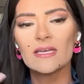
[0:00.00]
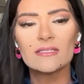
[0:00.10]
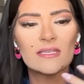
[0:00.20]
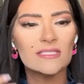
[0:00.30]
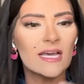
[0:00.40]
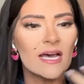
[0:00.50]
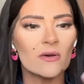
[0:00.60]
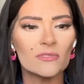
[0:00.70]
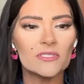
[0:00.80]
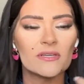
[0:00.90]
suss
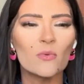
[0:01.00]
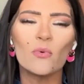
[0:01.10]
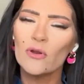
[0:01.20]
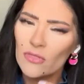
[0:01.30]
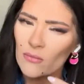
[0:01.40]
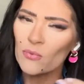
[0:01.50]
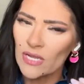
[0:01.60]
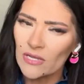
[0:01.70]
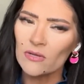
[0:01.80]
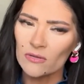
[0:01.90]
out what are the
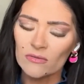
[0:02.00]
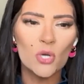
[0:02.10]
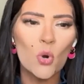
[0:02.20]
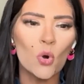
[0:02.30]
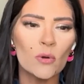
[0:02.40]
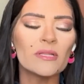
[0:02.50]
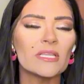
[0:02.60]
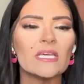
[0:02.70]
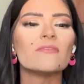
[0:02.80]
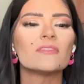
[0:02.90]
real core
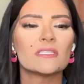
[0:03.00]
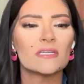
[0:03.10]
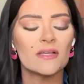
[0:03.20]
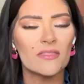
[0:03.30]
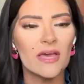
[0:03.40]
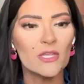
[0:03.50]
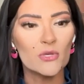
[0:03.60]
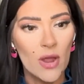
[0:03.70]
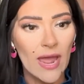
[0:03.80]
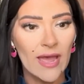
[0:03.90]
beliefs that
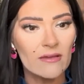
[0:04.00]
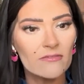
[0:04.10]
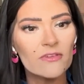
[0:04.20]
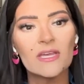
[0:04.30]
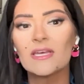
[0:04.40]
you have